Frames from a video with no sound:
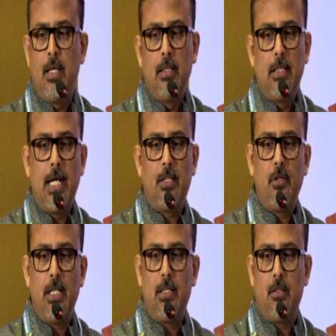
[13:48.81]

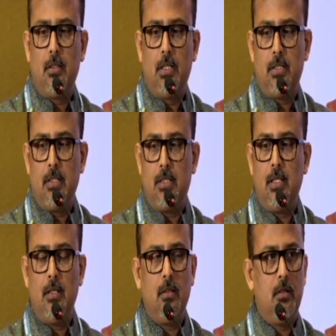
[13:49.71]
This is
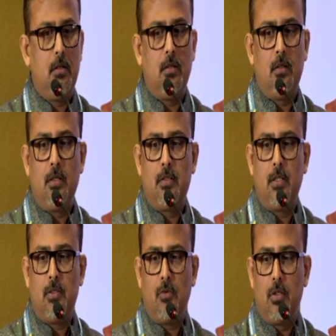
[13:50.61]
the
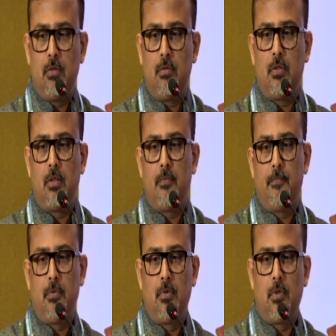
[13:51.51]
research on
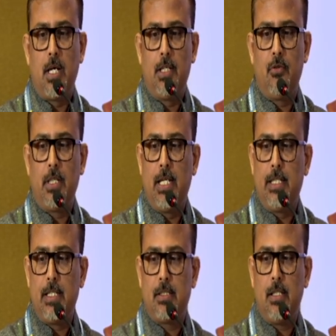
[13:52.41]

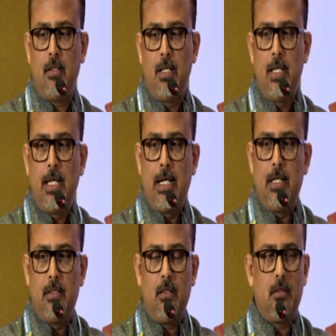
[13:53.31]
hydrodilatation,
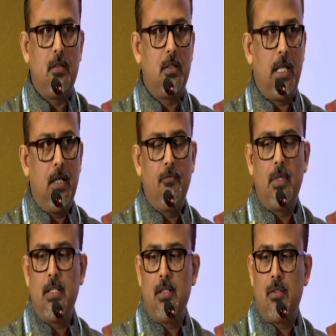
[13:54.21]
and the second one
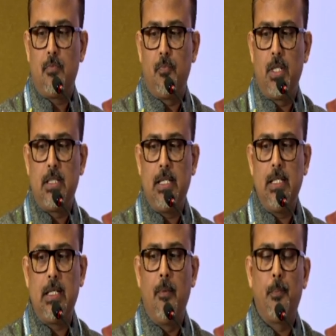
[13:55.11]
is basically
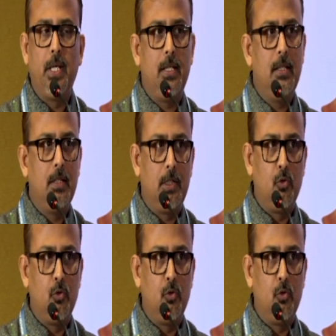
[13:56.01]
comparing the 2